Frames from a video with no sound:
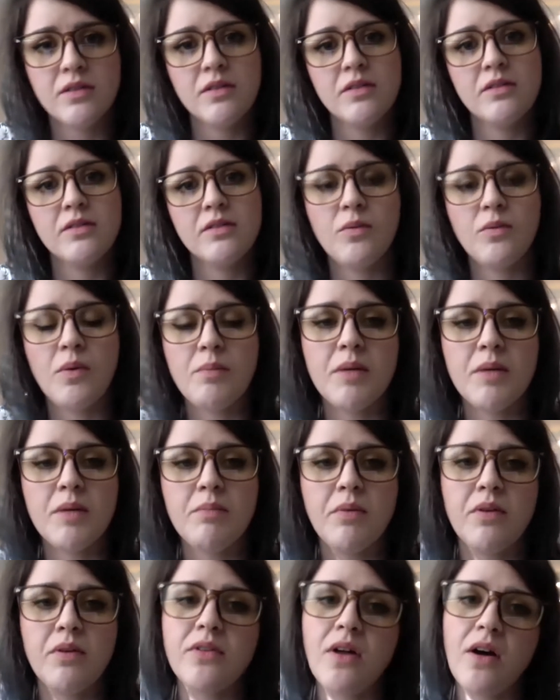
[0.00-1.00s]
what
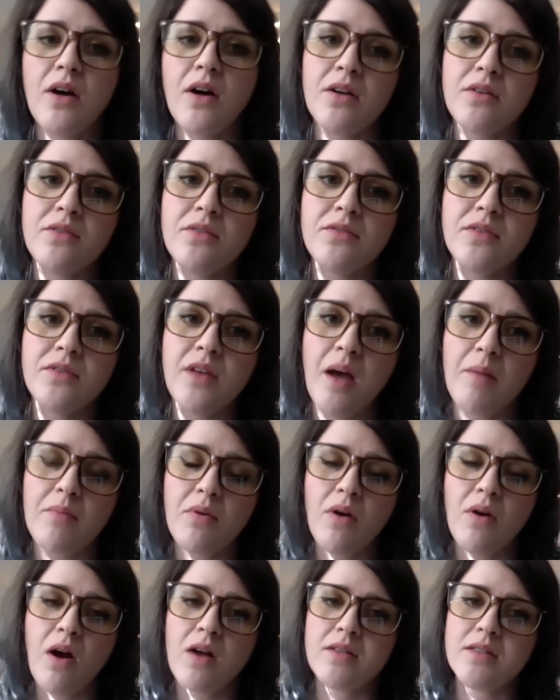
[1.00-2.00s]
people thought of that
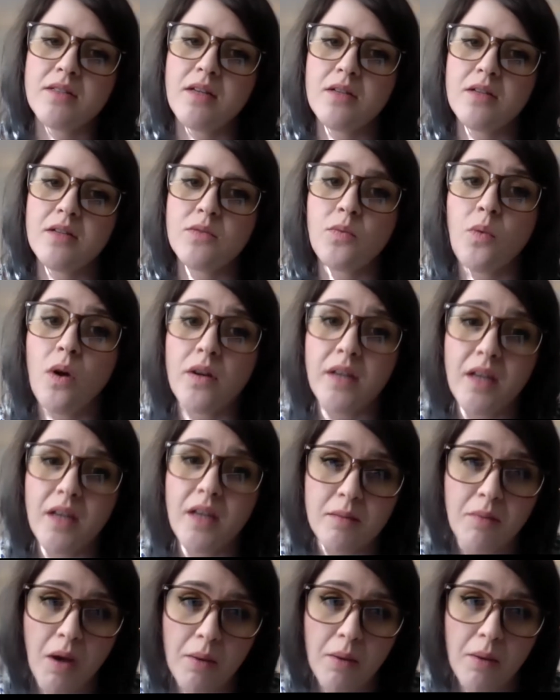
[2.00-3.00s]
process, what
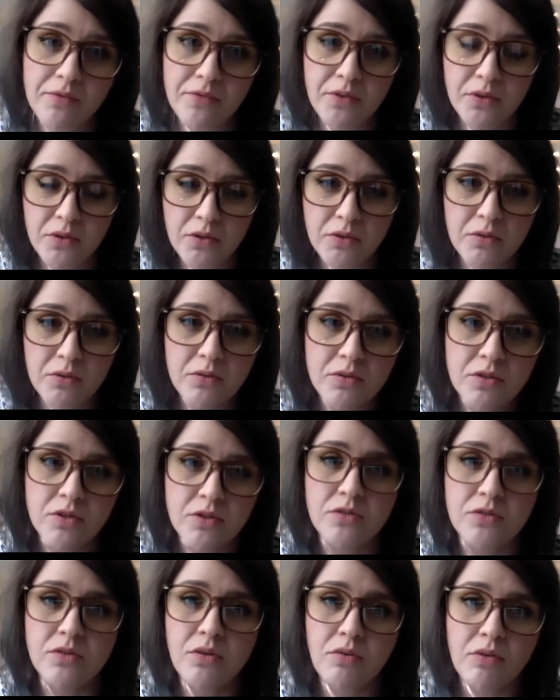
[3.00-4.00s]
came up for you. Did
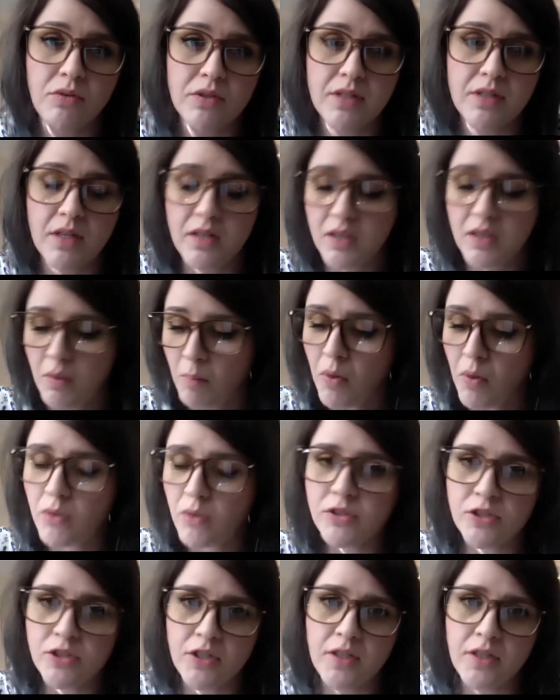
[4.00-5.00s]
you notice any
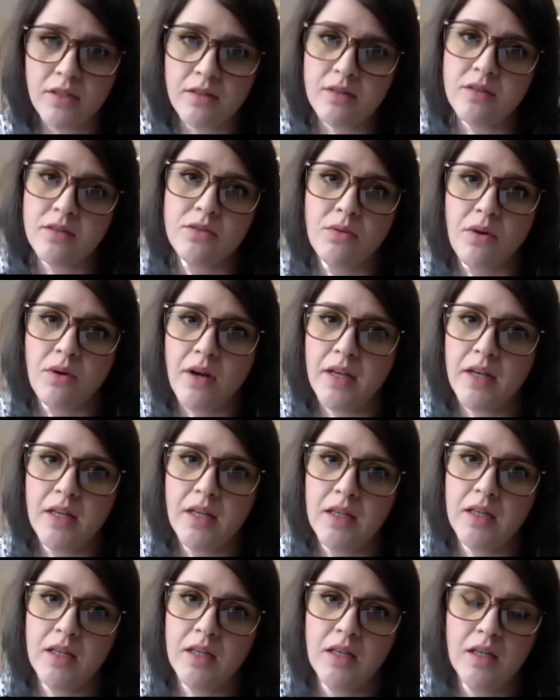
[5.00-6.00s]
emotions or
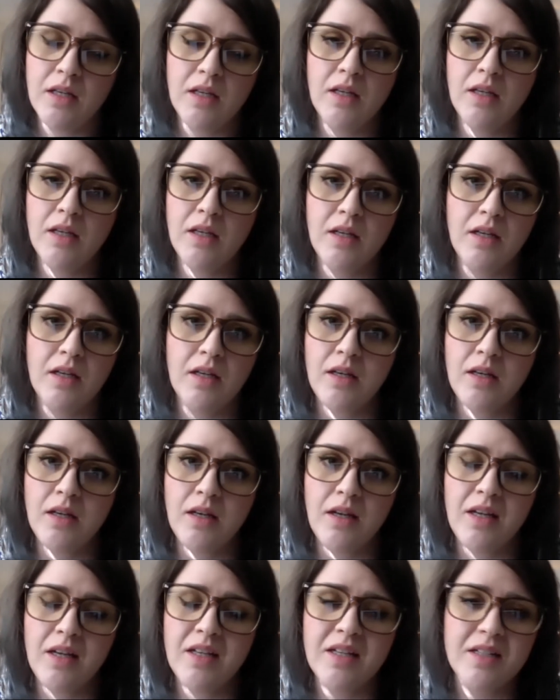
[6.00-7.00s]
any
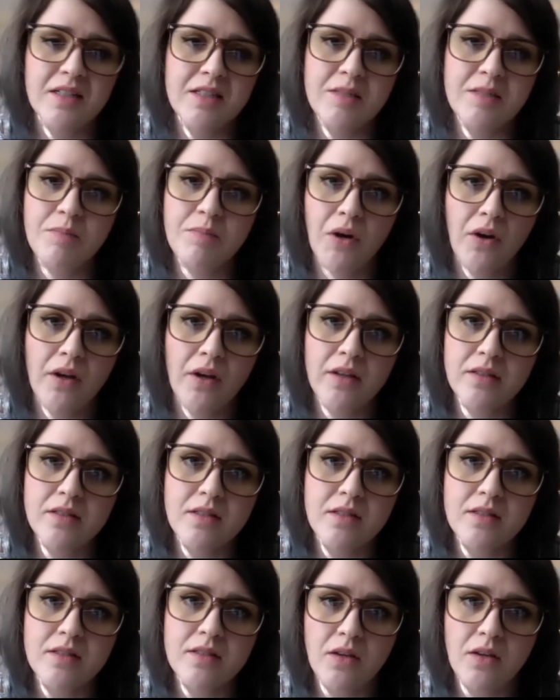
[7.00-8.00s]

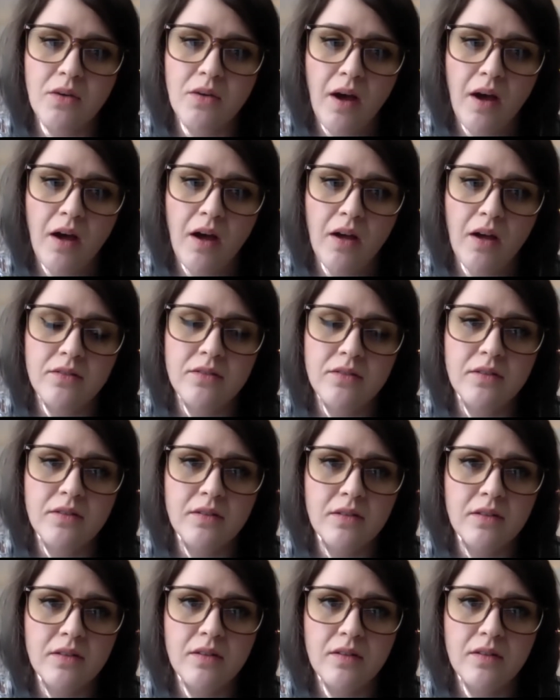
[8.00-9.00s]
experiences that you had
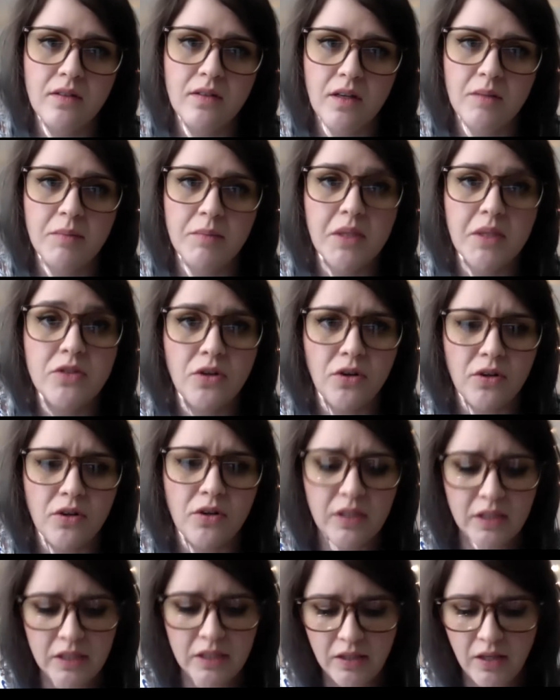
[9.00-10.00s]

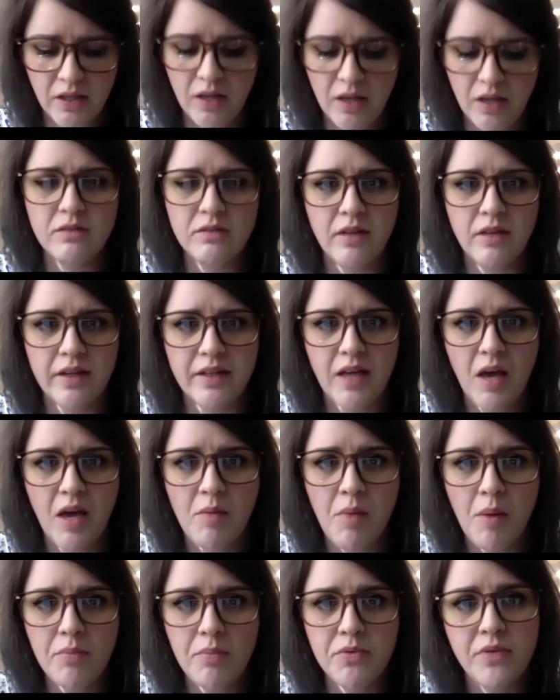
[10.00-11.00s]
internally that came
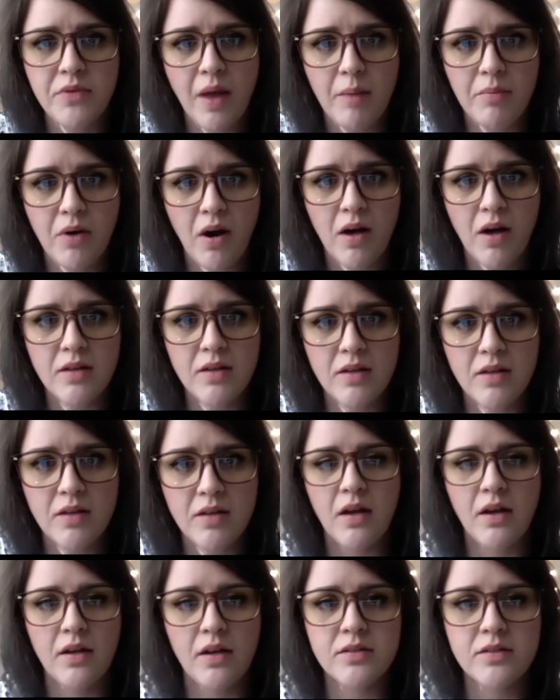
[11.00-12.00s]
up through that
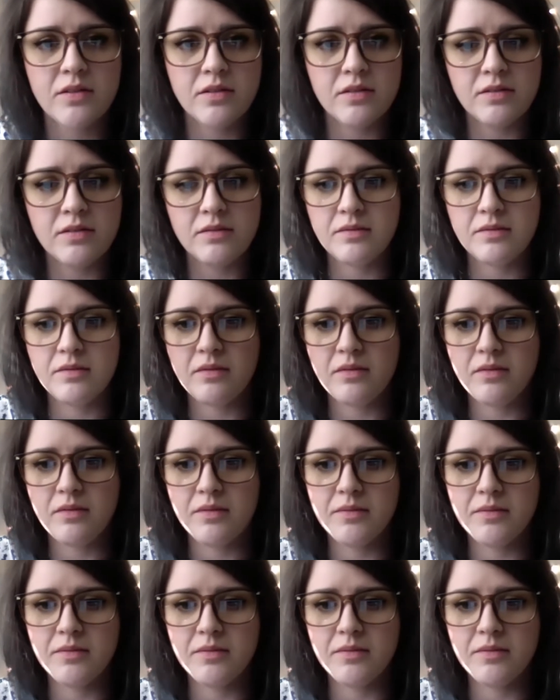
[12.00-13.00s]
process?
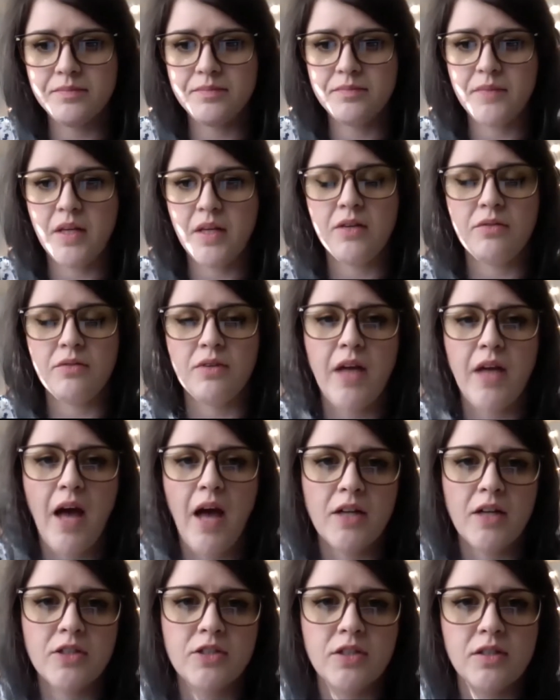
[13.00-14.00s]
Any
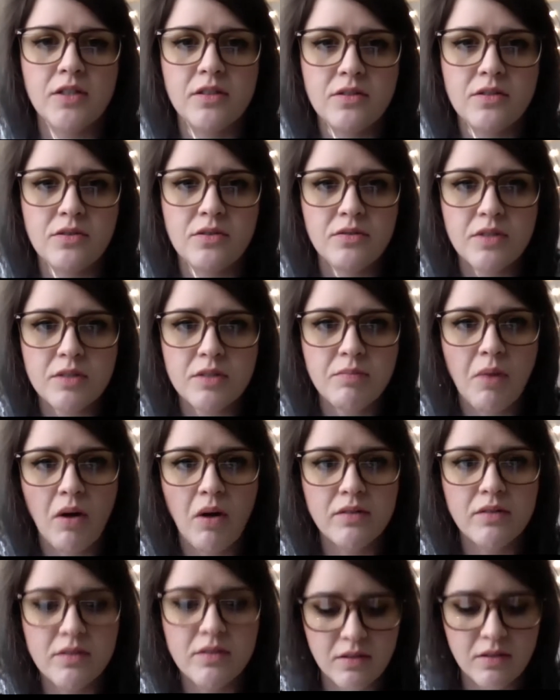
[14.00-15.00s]
reactions or
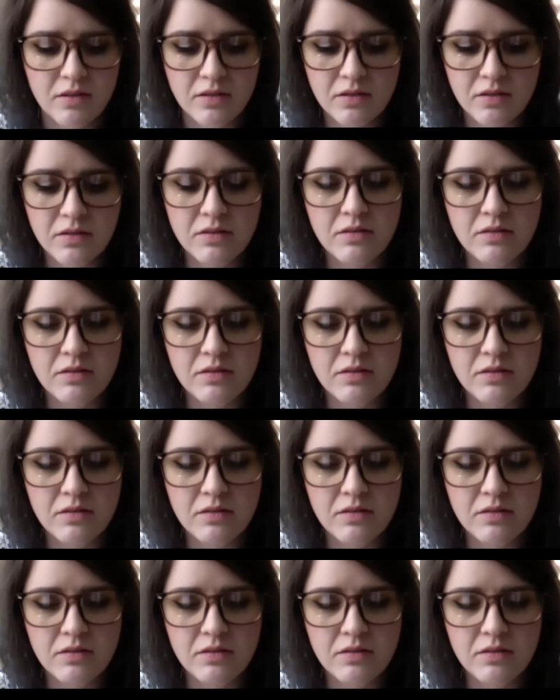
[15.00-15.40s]
responses?